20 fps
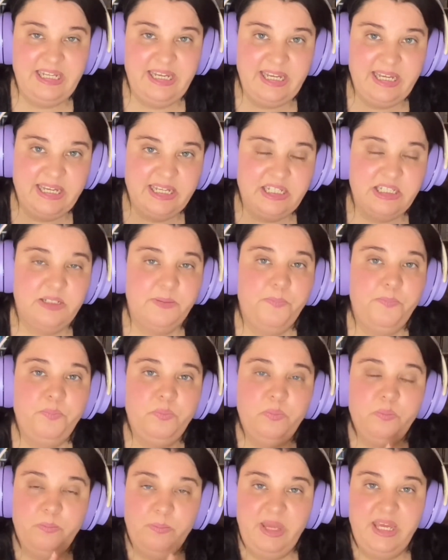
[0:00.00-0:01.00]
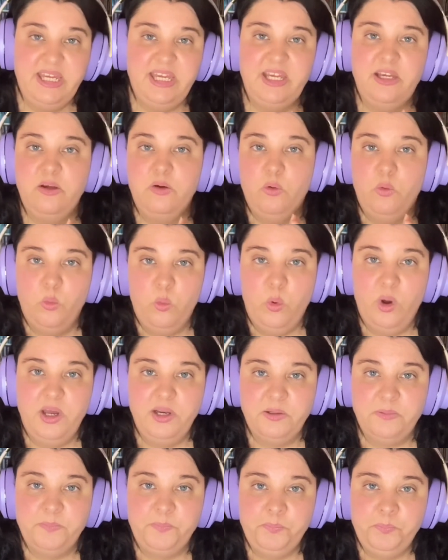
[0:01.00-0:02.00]
is making
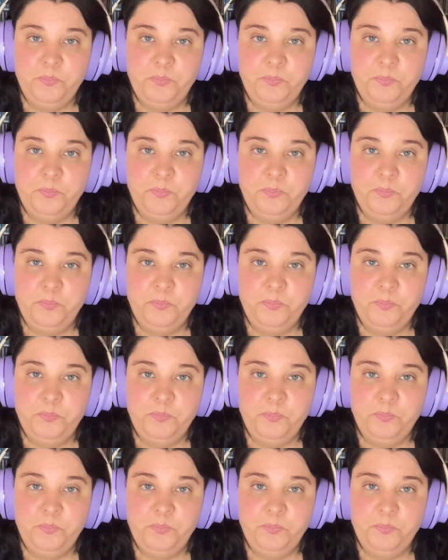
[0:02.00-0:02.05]
one.